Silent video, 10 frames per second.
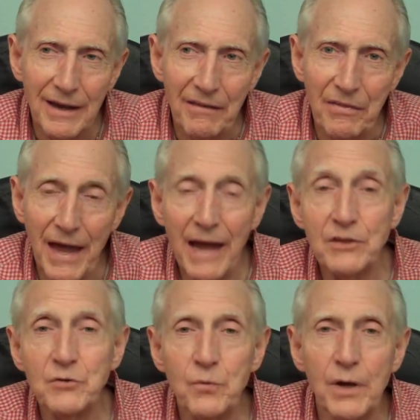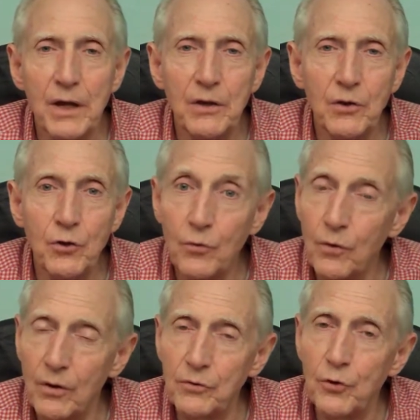that's when you
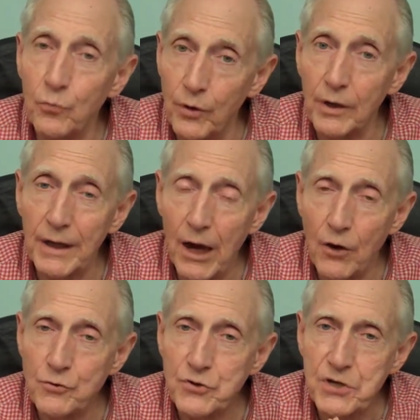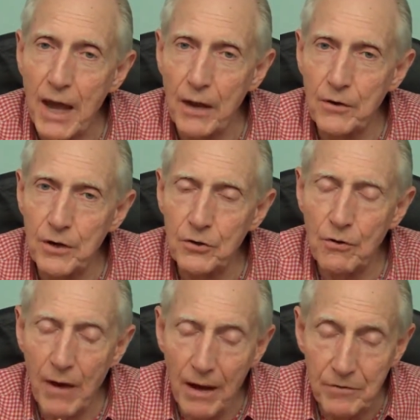really understand it and
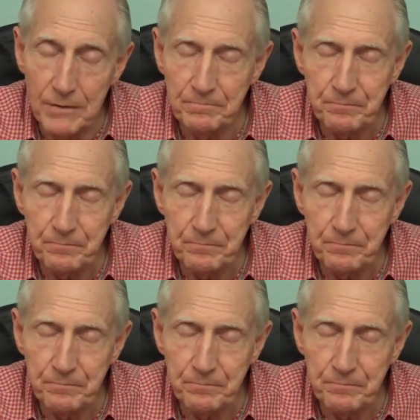you have it.